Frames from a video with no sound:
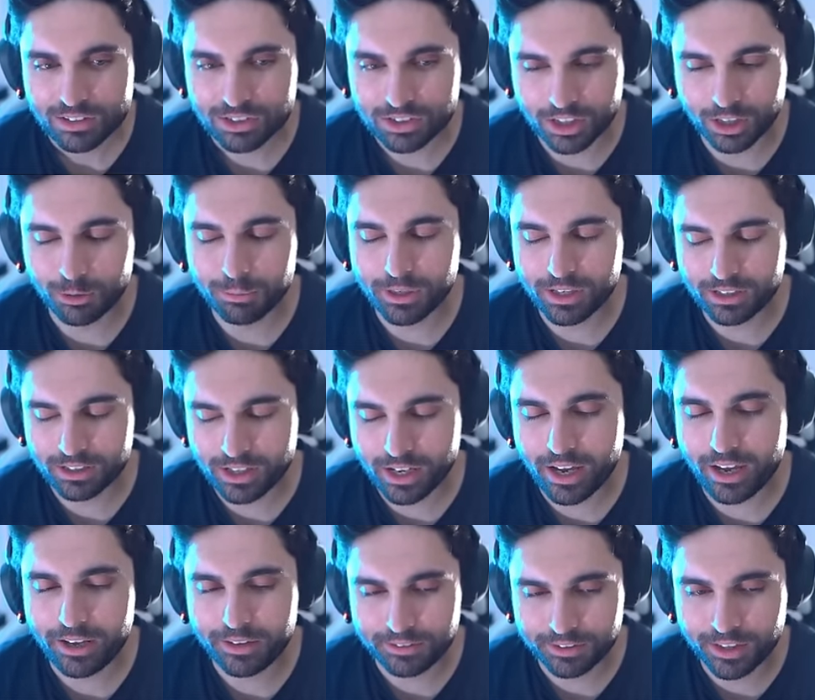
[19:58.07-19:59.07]
Skill-based,
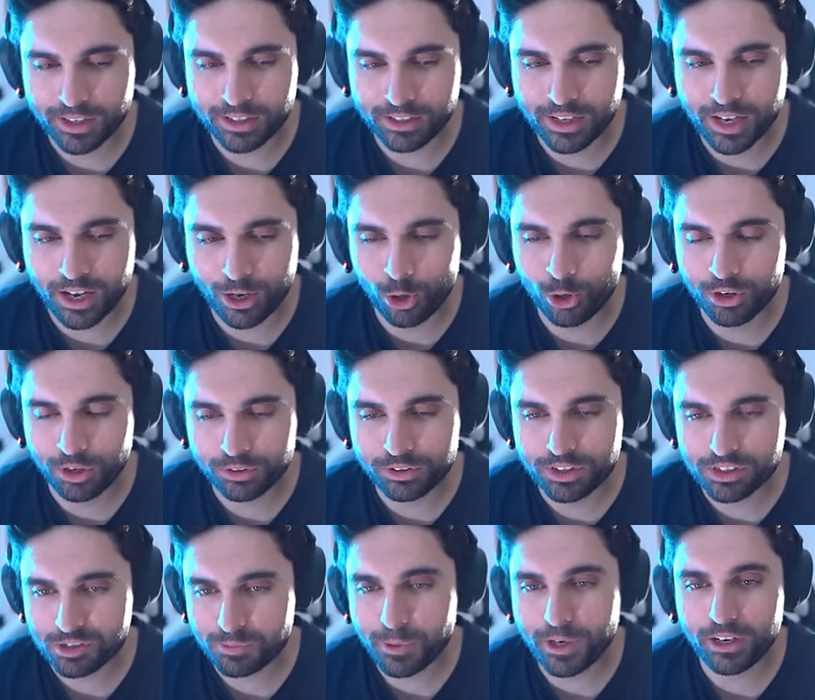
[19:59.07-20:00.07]
yeah. Not, oh, on
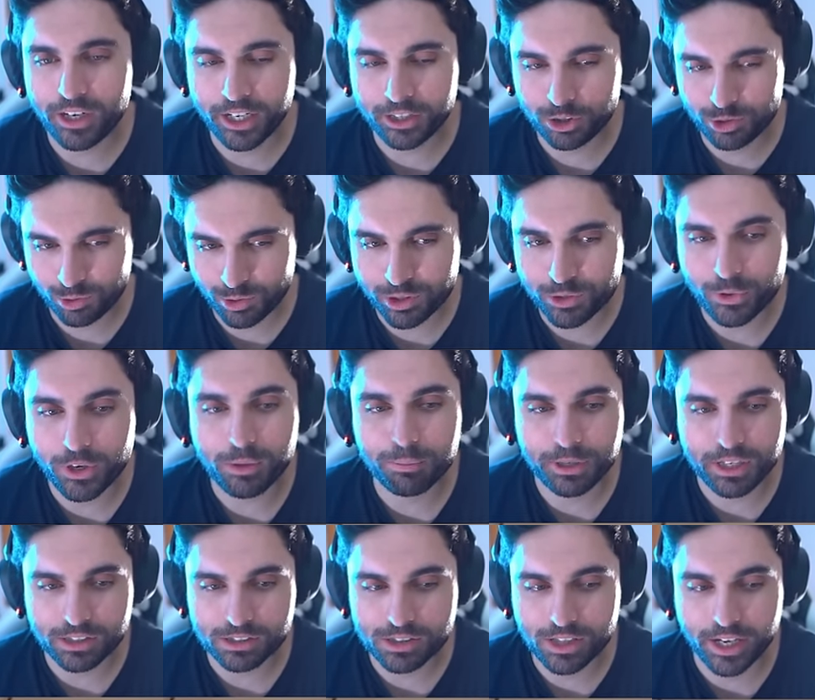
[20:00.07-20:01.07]
this part, I do agree
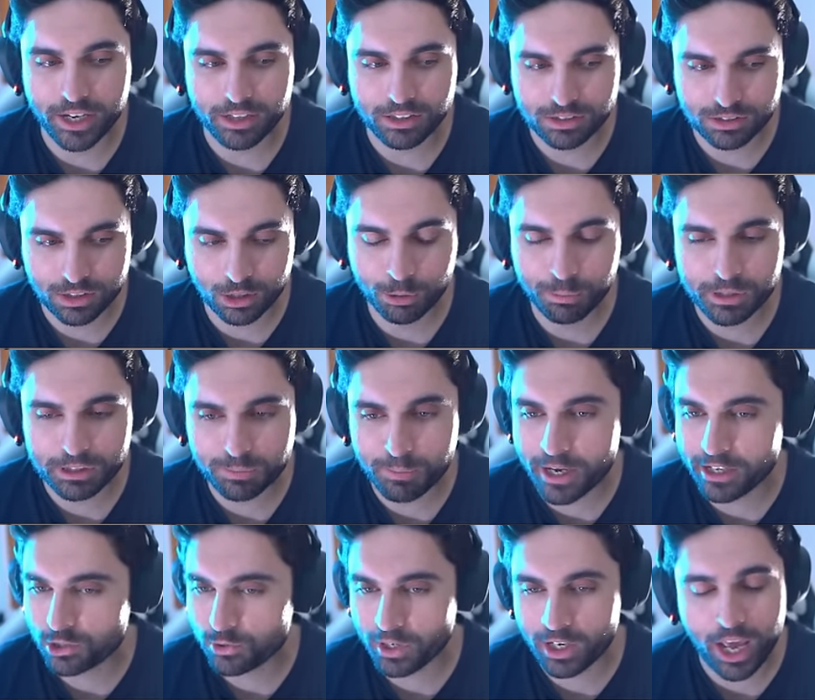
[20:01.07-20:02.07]
because like skill-based
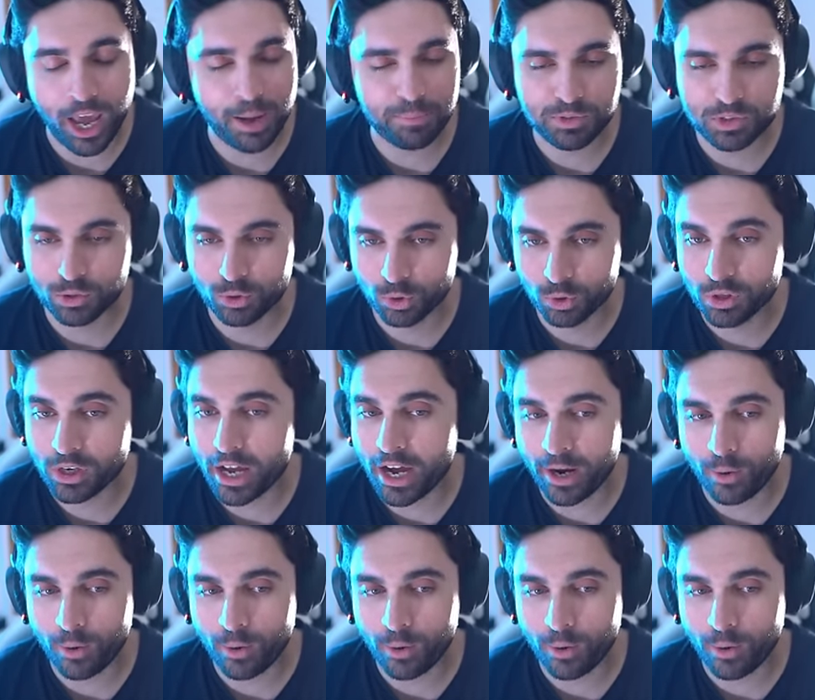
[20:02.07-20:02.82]
matchmaking, absolutely,